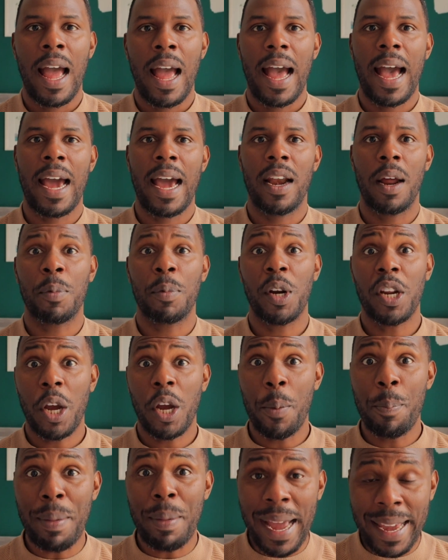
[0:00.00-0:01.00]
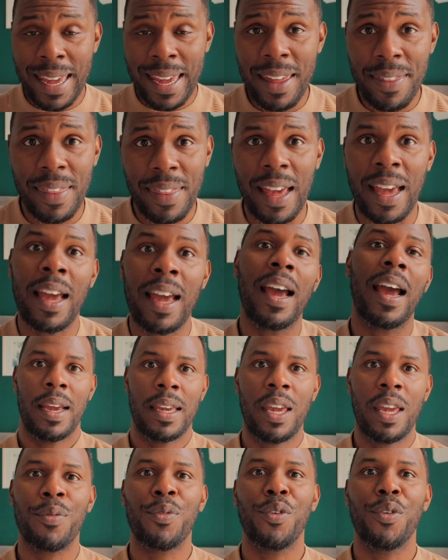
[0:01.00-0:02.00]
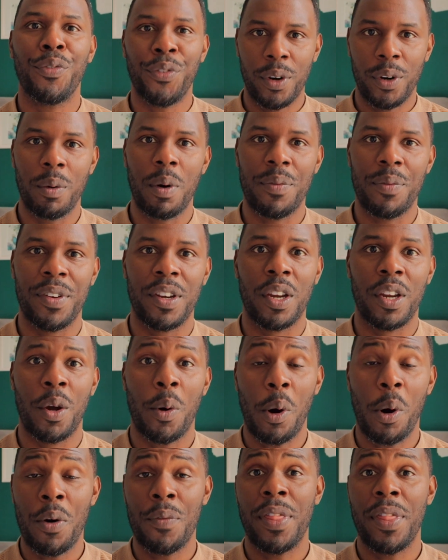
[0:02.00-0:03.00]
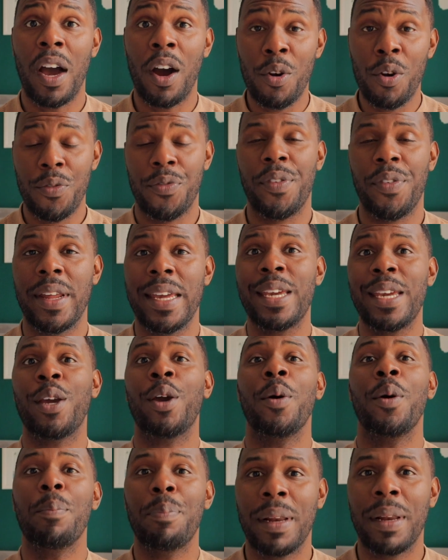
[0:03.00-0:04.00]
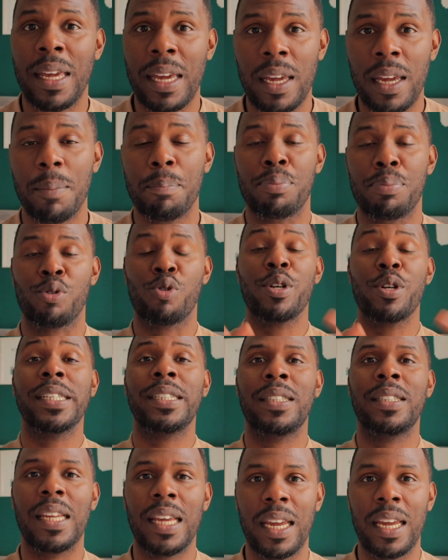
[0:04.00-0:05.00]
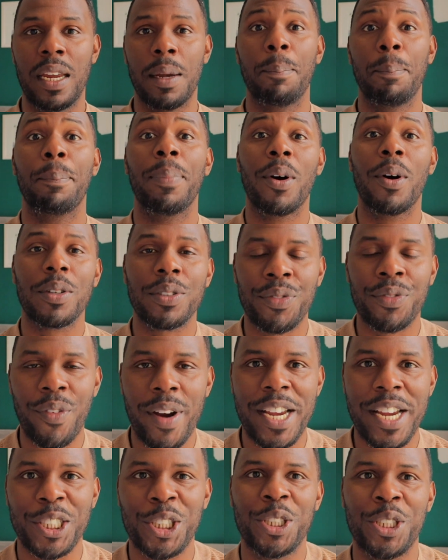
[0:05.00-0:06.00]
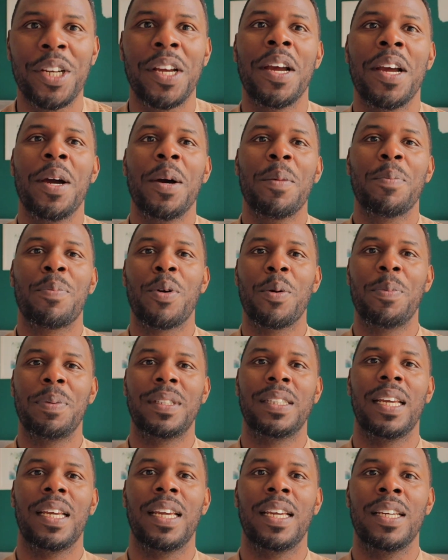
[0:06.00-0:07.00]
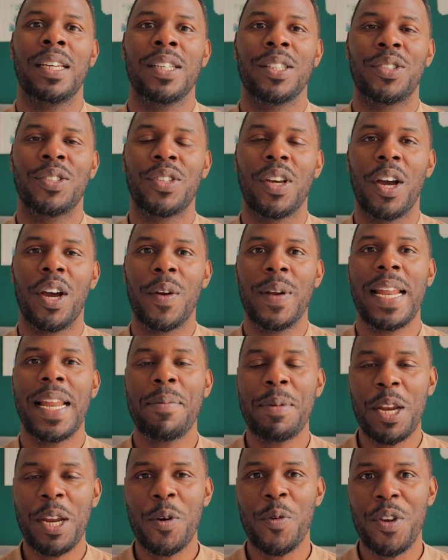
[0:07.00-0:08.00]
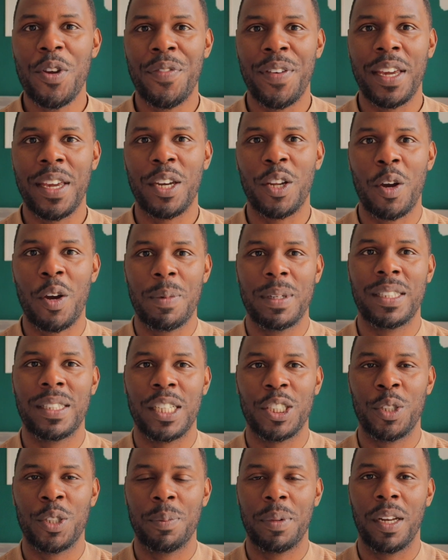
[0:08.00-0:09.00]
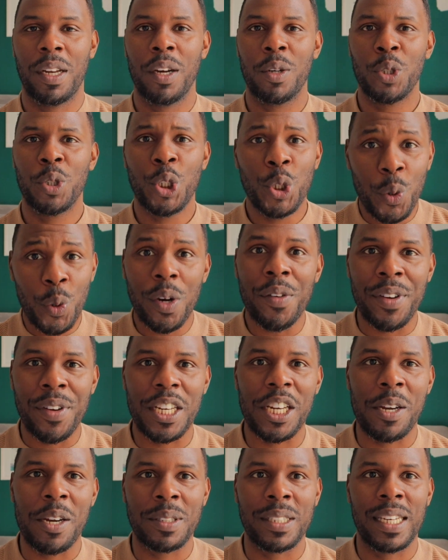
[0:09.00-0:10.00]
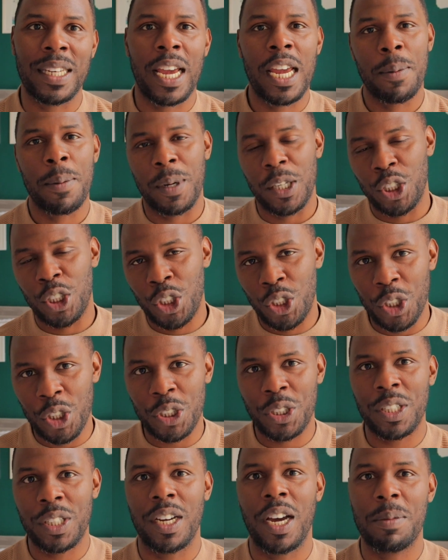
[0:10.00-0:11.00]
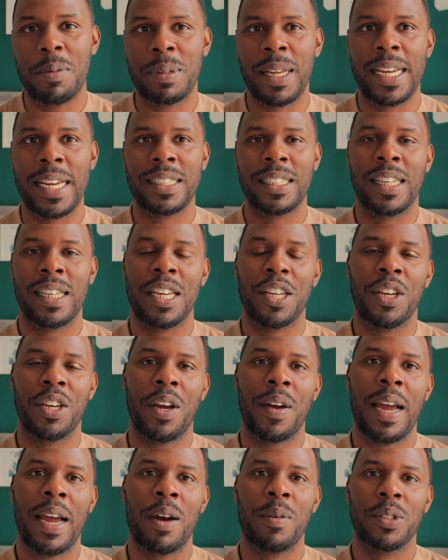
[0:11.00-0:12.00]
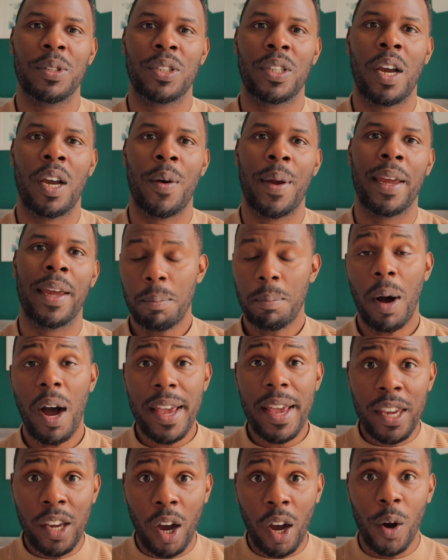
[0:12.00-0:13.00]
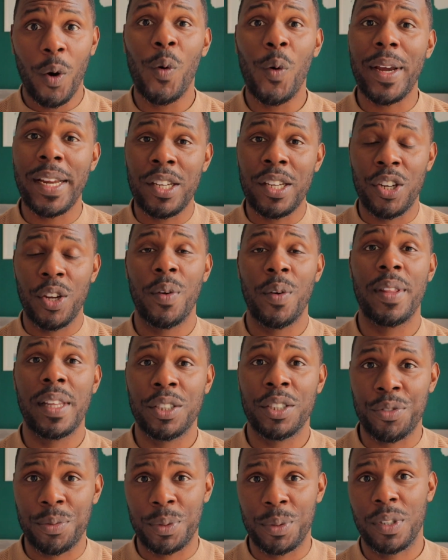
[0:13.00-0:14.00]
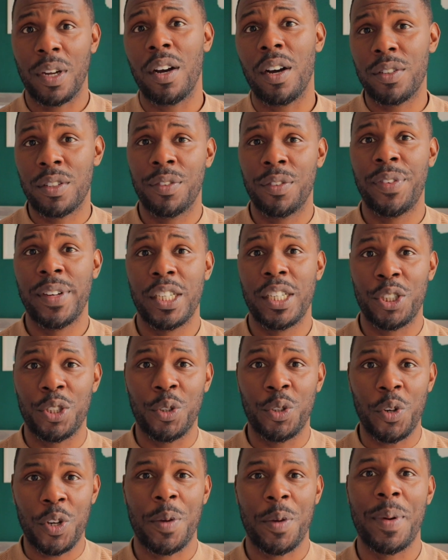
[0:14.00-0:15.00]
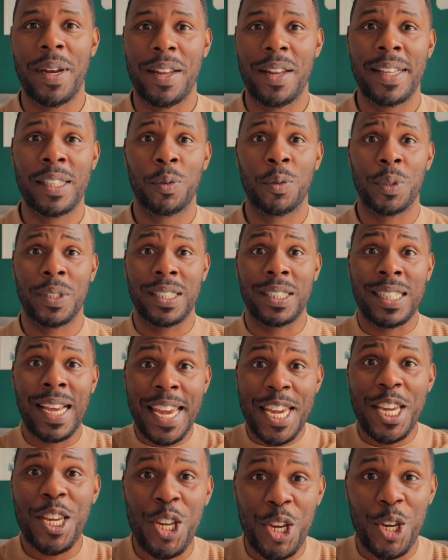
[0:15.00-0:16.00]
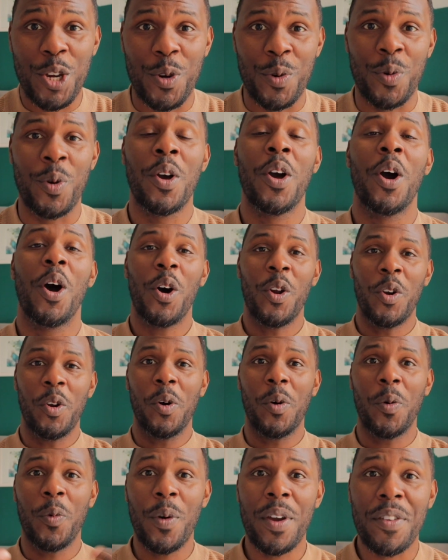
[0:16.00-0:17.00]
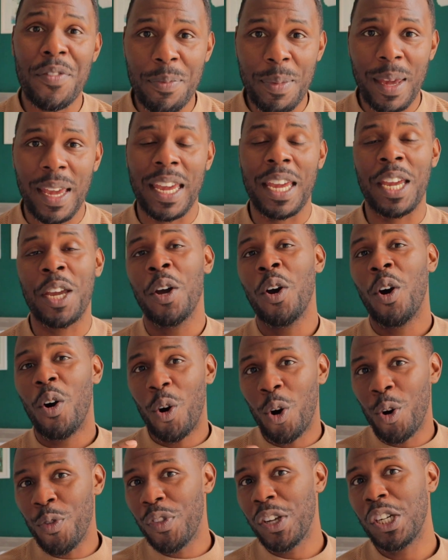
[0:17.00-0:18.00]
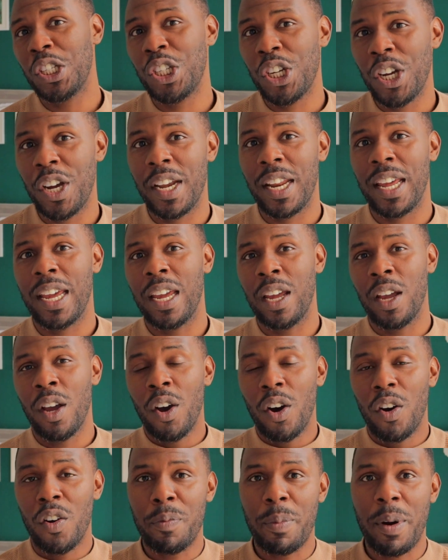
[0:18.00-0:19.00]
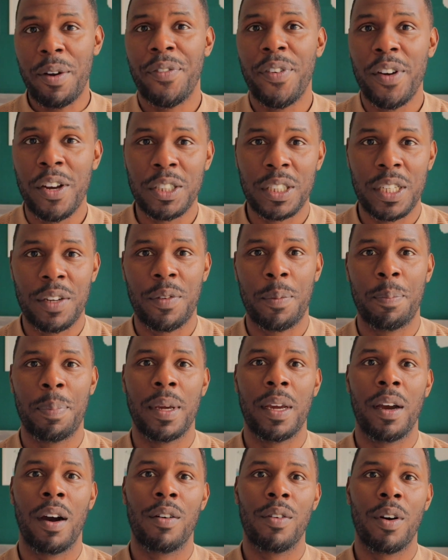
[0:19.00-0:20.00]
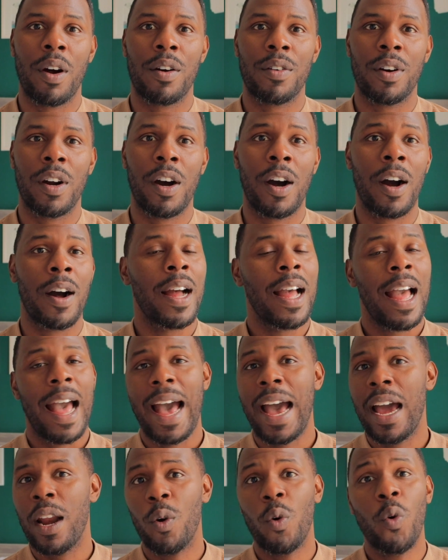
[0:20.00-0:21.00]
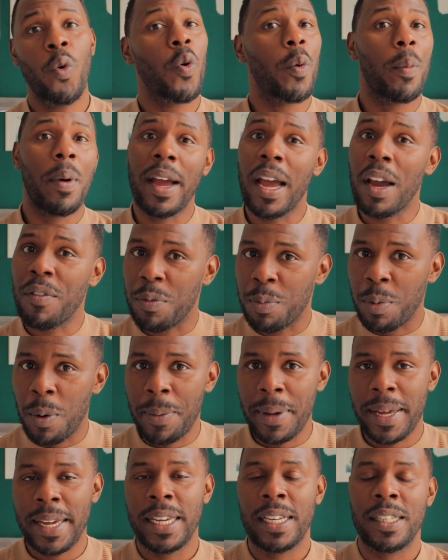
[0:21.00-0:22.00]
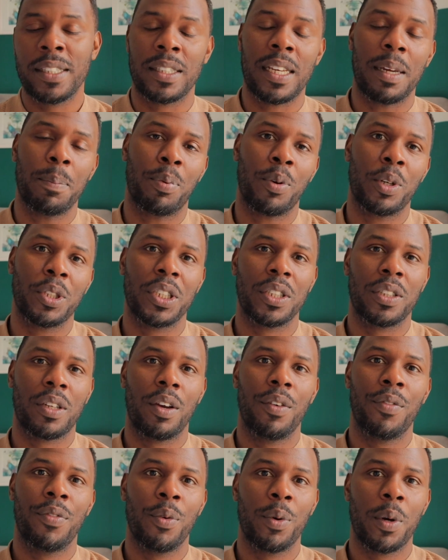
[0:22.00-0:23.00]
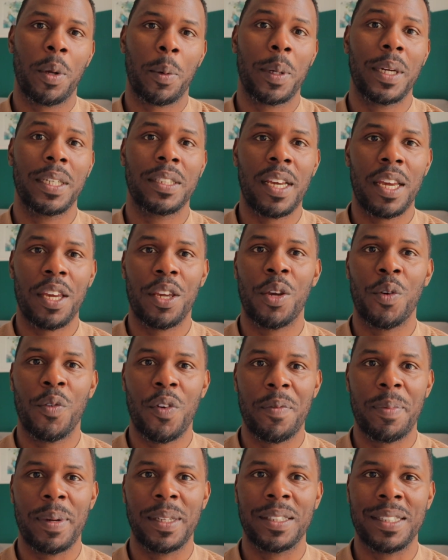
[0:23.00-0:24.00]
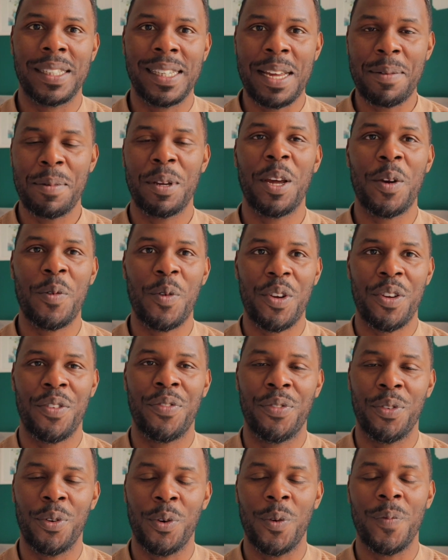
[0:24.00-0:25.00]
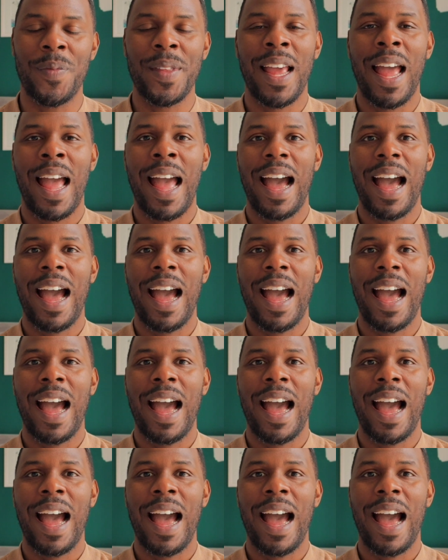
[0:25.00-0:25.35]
And I'm gonna go back in there and give you a follow-up video of the hopefully complete, pristine, box fresh property. So let me know what you think in the comment section below. Shorter video today, but it's just an update to let you know how it's going. My goal in doing this from start to finish and documenting this was to take you along with me on the journey of my first ever BRRR, and all my other properties and projects going forward. I'm going to take you with me. So let me know what you thought.